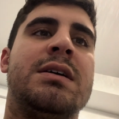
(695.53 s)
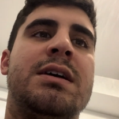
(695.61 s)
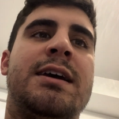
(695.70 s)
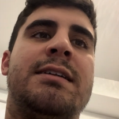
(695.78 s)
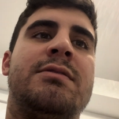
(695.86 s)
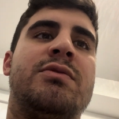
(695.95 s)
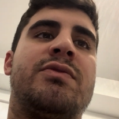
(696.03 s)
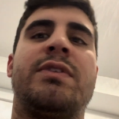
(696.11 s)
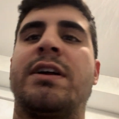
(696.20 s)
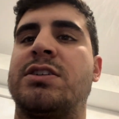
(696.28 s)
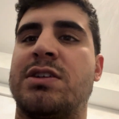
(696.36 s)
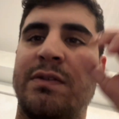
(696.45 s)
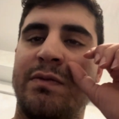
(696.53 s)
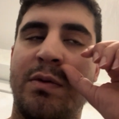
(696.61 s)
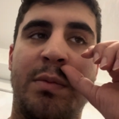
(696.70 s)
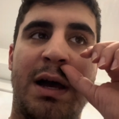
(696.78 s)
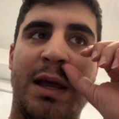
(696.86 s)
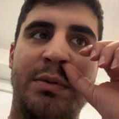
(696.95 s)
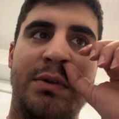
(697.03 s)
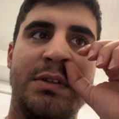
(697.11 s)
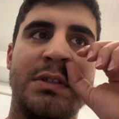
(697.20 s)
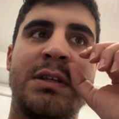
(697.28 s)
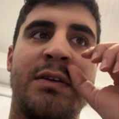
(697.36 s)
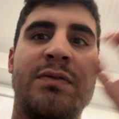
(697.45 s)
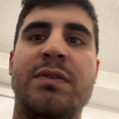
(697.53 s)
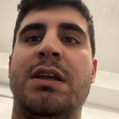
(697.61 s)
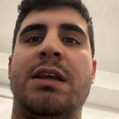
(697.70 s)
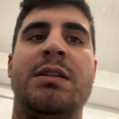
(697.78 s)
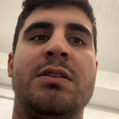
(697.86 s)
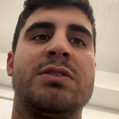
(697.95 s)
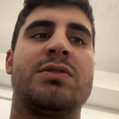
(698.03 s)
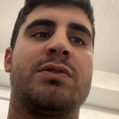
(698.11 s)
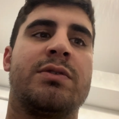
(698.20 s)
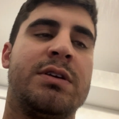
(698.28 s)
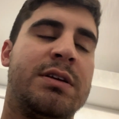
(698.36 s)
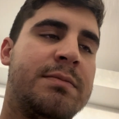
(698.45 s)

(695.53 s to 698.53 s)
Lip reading: and reflection of the Bible and stuff in the story.